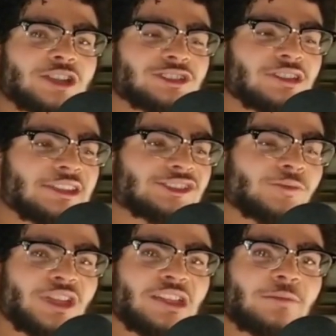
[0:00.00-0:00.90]
get
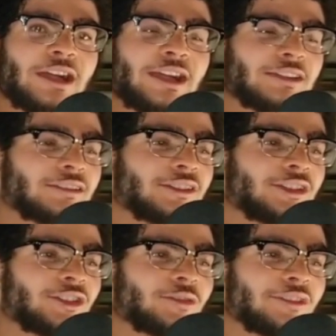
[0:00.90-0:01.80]
some payback
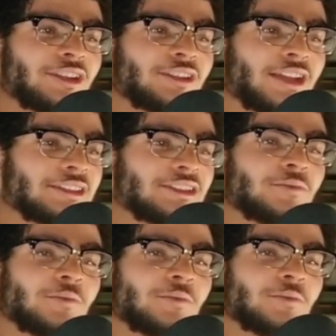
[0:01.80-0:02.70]
when they're like
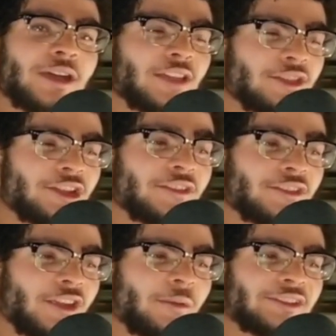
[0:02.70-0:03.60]
in bed
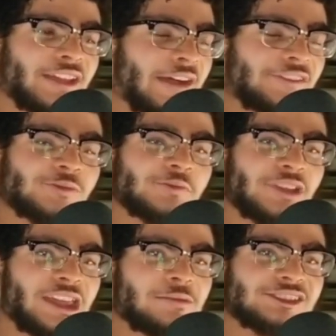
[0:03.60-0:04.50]
and they're about to have some
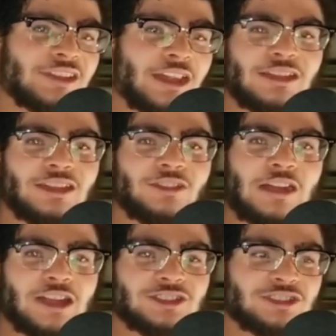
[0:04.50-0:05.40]
babies, and
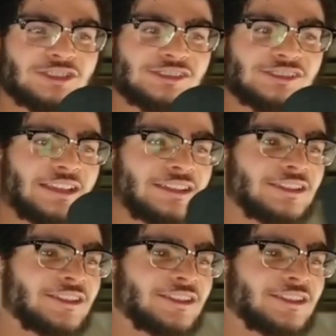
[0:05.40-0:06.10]
Inuyasha just like